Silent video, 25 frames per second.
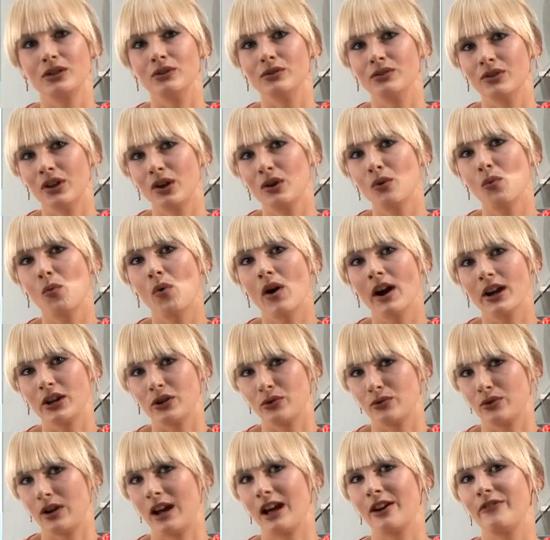you know why
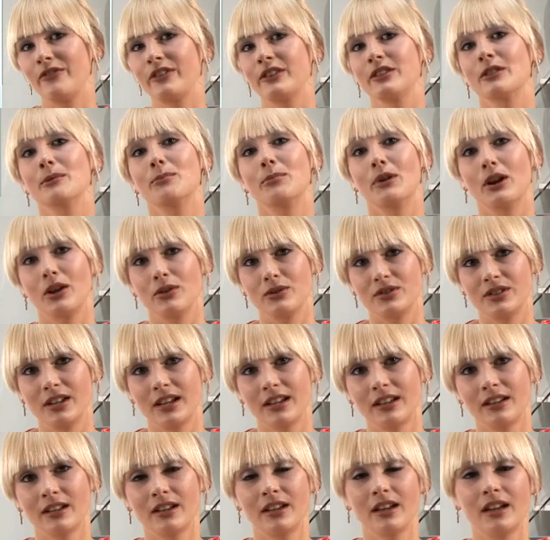you're having the
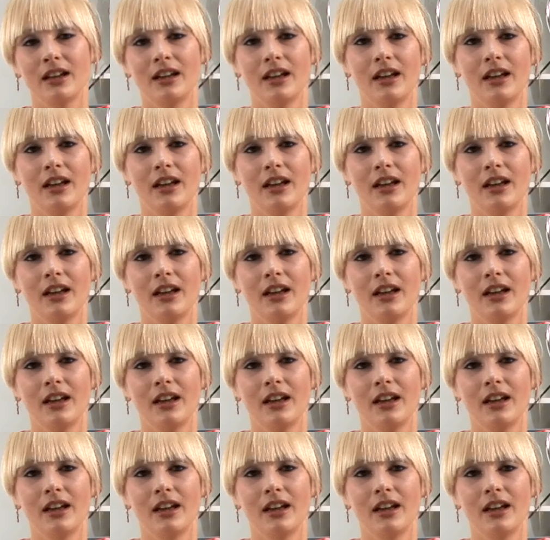bloating,